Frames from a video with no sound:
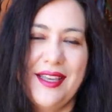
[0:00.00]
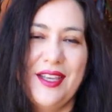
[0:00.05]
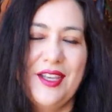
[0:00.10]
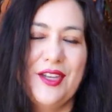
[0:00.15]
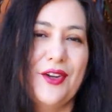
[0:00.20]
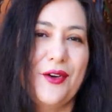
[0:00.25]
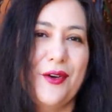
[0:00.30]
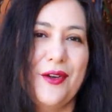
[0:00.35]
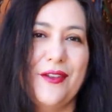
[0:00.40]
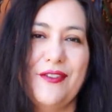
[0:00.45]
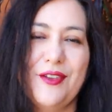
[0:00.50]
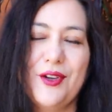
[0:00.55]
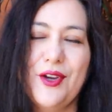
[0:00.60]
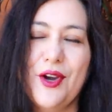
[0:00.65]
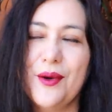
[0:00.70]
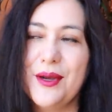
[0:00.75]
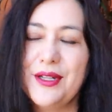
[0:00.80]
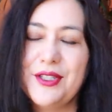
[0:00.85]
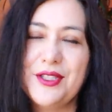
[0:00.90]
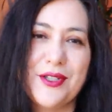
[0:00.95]
you know, if you
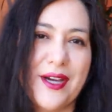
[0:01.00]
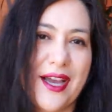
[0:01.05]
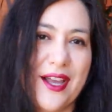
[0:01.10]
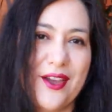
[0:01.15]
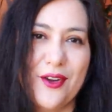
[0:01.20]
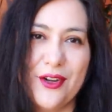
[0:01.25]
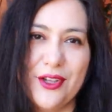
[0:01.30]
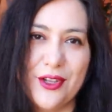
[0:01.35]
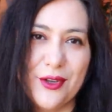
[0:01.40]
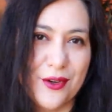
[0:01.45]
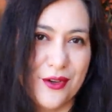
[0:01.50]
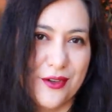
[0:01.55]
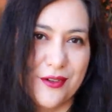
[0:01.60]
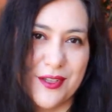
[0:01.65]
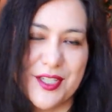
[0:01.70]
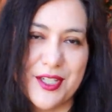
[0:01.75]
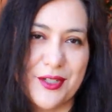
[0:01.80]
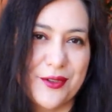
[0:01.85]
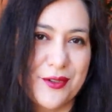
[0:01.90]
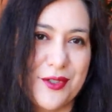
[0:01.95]
go and try on your
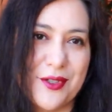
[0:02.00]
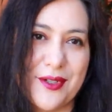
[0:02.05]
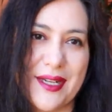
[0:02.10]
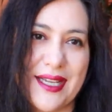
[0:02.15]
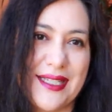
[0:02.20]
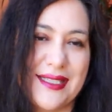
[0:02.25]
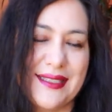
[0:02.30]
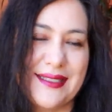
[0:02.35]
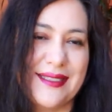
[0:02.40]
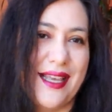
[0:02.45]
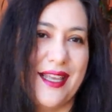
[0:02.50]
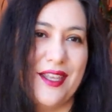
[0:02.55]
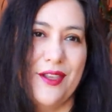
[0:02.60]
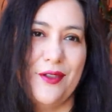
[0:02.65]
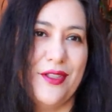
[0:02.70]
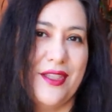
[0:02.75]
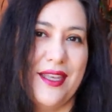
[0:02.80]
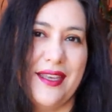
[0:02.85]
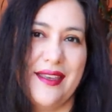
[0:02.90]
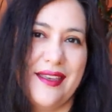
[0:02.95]
original dress and
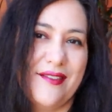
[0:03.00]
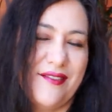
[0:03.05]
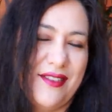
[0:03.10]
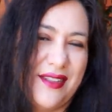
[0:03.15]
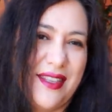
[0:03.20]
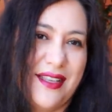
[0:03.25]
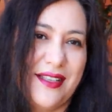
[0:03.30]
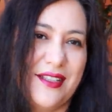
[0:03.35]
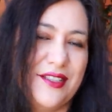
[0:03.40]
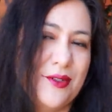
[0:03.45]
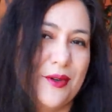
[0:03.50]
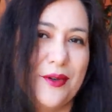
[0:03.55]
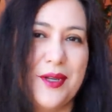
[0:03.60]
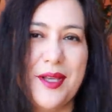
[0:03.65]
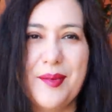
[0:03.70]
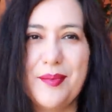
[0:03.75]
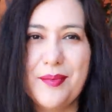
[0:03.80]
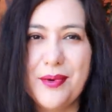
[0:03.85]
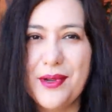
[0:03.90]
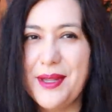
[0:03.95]
you think everything's
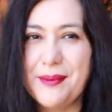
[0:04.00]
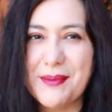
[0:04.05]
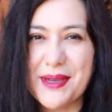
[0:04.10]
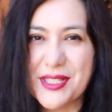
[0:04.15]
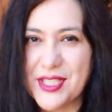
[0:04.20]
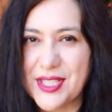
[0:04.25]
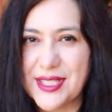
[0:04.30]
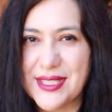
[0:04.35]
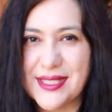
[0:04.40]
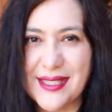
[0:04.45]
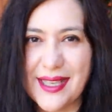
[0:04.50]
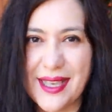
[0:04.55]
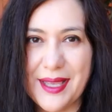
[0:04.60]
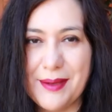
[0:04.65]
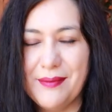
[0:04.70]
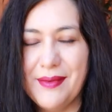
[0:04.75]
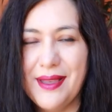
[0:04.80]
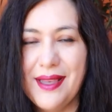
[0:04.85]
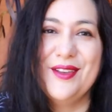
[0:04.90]
looking pretty much the same,